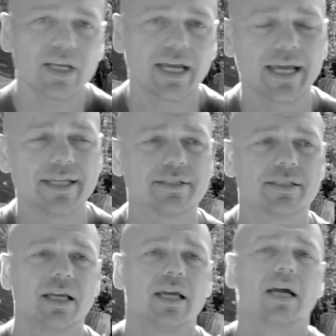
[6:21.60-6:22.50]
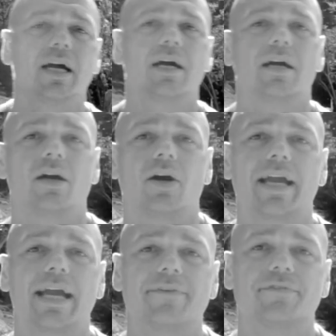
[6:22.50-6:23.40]
and uh, I
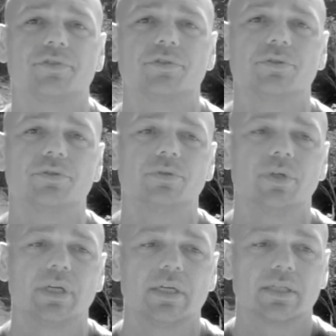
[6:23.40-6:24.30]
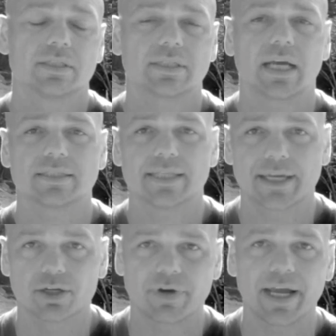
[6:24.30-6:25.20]
have to start to
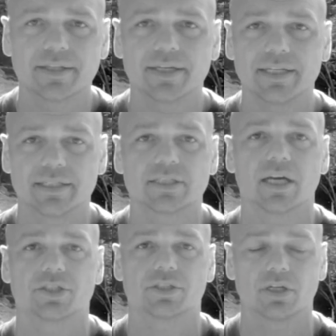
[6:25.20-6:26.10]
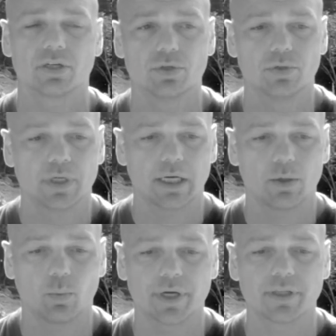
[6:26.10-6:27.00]
get grounded in touch. So
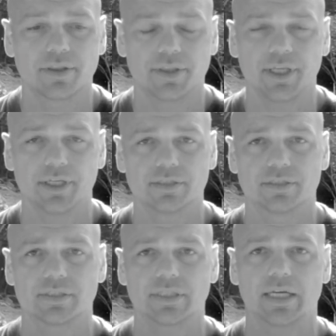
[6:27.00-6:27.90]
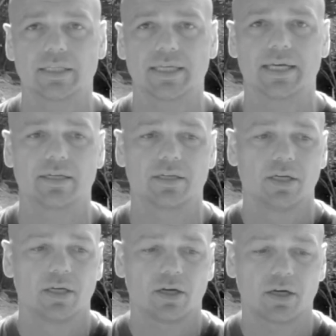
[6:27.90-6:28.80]
uh, one of the things that, that
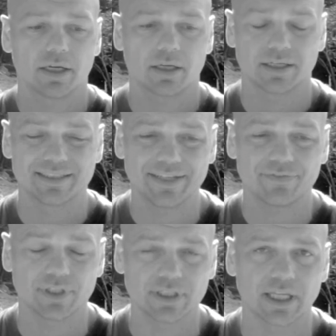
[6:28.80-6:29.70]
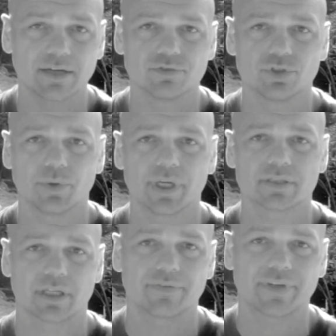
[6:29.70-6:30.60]
I, I, definitely love doing
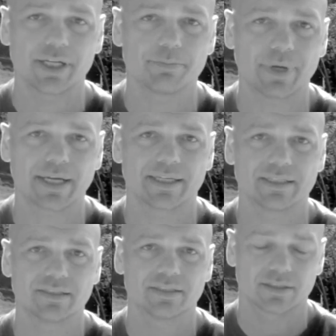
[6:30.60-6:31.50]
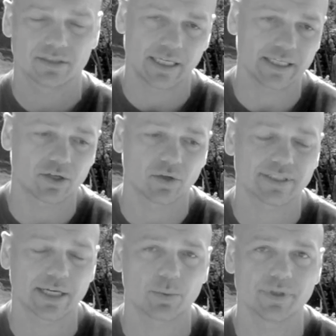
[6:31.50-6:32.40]
is I love getting back in, in
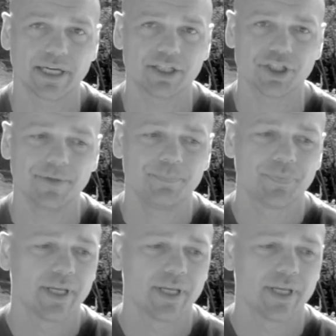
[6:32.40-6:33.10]
contact with nature.